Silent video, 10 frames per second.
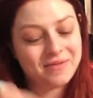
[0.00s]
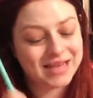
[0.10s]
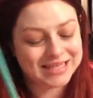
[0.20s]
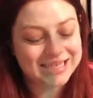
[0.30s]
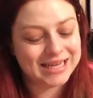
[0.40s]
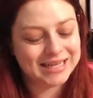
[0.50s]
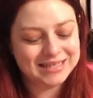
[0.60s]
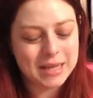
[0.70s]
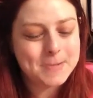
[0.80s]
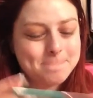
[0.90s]
Yes, it
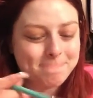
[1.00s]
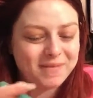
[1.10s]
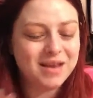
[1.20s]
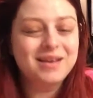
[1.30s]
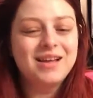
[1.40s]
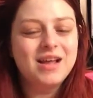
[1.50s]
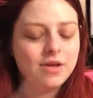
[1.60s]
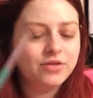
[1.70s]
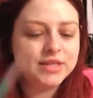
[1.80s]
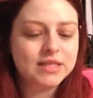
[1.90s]
is.
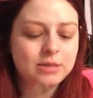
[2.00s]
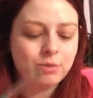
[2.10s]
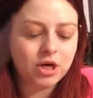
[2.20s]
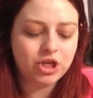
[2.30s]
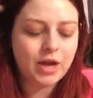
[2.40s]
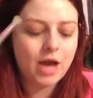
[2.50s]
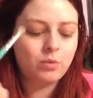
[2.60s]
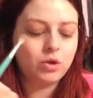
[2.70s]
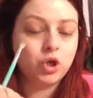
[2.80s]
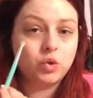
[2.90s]
This is the brush that I
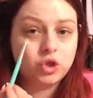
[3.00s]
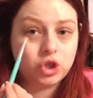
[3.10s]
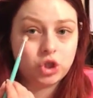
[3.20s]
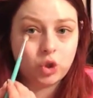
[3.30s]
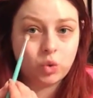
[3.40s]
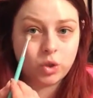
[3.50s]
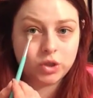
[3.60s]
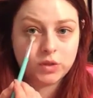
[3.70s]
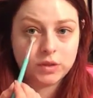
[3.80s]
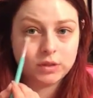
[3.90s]
will use to
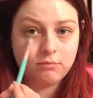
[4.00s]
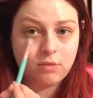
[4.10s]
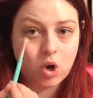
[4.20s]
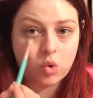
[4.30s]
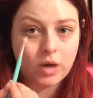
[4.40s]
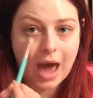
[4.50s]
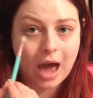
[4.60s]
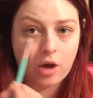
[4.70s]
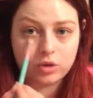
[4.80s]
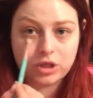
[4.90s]
smoke
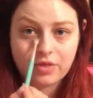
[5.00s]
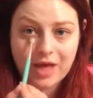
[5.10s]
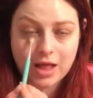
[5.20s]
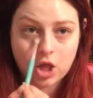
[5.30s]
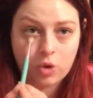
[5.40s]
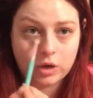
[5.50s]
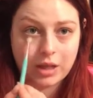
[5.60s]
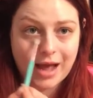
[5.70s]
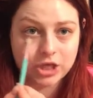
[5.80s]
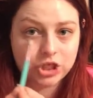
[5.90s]
out that lower
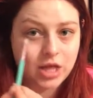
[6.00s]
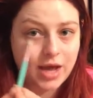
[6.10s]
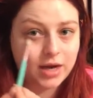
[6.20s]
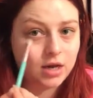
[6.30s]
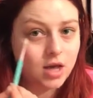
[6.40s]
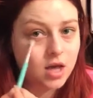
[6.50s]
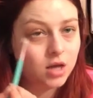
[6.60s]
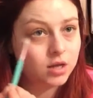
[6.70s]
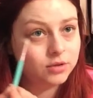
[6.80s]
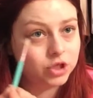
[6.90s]
lash line,
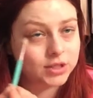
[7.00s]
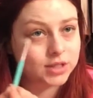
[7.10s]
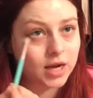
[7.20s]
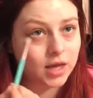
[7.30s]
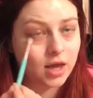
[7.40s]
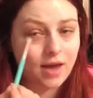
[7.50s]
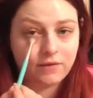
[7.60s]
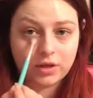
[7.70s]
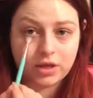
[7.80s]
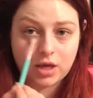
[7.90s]
just getting
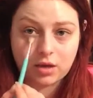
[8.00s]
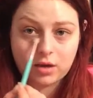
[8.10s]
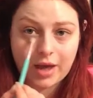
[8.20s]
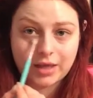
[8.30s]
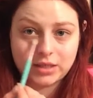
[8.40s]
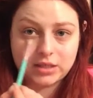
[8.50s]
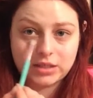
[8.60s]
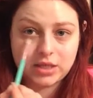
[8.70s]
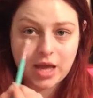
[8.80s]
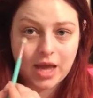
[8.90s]
everything
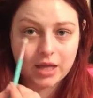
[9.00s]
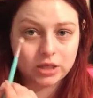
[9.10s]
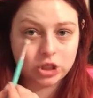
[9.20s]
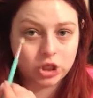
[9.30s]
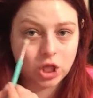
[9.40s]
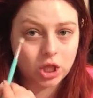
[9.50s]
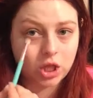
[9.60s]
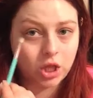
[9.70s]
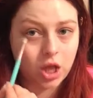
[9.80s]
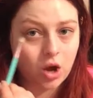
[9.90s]
nice and
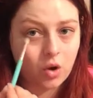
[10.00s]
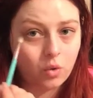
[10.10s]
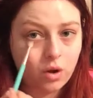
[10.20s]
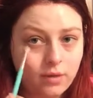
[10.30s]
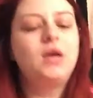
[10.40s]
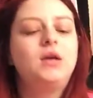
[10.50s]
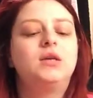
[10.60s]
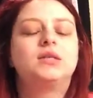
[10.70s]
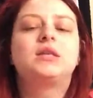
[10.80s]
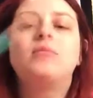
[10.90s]
low.
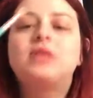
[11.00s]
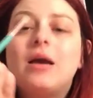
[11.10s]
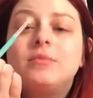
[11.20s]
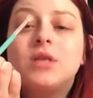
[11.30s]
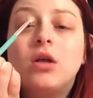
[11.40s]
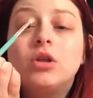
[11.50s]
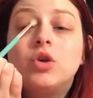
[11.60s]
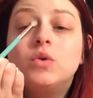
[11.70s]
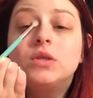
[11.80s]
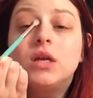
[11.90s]
Sometimes I'll
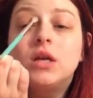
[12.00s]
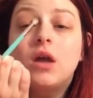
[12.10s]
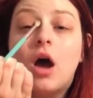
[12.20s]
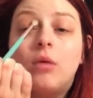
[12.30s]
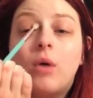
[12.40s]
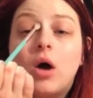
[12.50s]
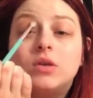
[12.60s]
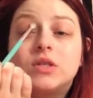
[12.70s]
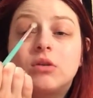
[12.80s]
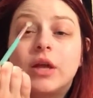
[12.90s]
use it
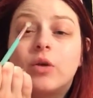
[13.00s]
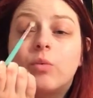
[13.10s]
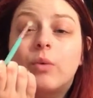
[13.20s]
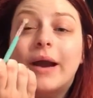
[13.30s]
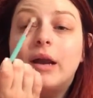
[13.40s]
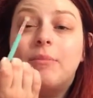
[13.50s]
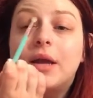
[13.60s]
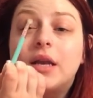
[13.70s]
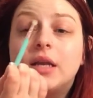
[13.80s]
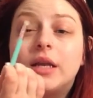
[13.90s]
also like right up
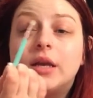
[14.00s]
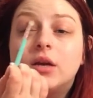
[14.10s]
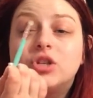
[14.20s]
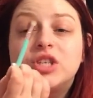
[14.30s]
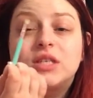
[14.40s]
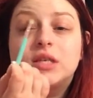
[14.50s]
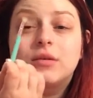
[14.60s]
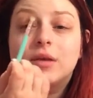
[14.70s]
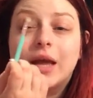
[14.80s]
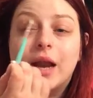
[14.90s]
in here just
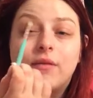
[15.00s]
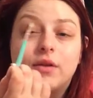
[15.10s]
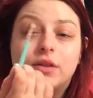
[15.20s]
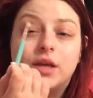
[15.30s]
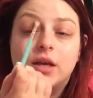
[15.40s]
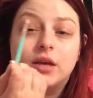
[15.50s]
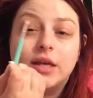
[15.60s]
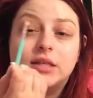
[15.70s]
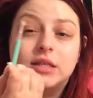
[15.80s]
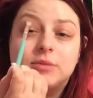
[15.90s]
to get everything
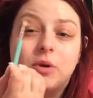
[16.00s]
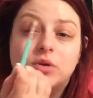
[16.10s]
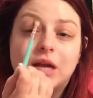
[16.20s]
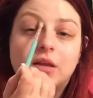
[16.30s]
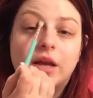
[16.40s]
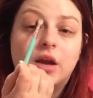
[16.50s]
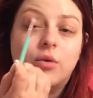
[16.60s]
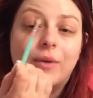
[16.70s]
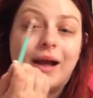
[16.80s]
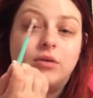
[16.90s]
nice and smoked out, like
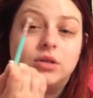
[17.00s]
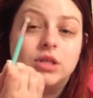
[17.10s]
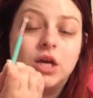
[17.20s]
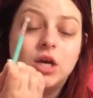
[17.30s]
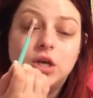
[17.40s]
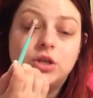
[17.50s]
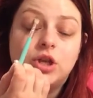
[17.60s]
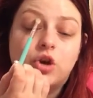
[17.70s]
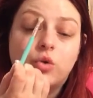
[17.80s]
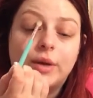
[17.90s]
around
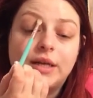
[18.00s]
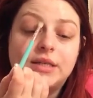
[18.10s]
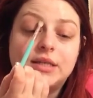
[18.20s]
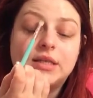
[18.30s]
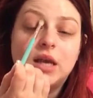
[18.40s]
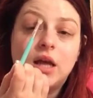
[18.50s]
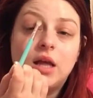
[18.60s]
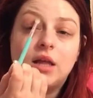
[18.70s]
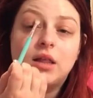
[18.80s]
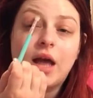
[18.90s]
the crease
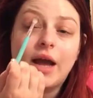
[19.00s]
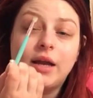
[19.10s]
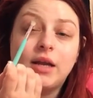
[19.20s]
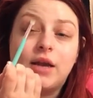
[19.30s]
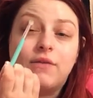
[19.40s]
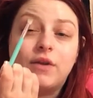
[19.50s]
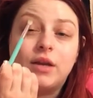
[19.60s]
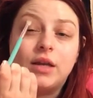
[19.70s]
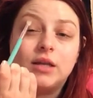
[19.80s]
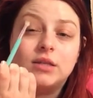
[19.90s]
line if it
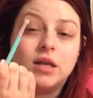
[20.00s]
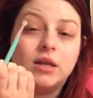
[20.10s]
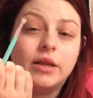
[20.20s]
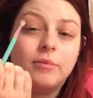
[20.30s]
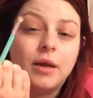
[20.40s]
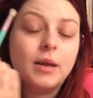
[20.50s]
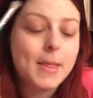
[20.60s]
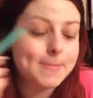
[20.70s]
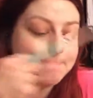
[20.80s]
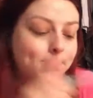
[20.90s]
needs a little bit
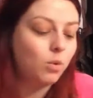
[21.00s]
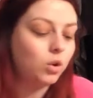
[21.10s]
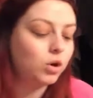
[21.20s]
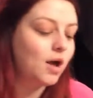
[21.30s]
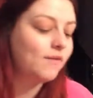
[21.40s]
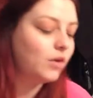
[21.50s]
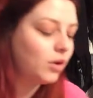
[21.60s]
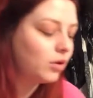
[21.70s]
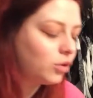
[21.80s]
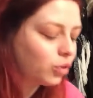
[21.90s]
more of
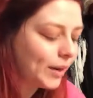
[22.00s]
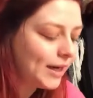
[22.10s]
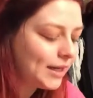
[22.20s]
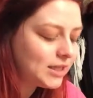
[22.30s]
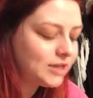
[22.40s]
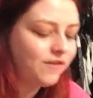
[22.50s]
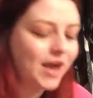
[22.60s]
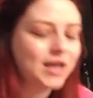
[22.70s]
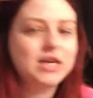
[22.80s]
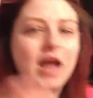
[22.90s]
a gradient
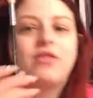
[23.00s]
effect.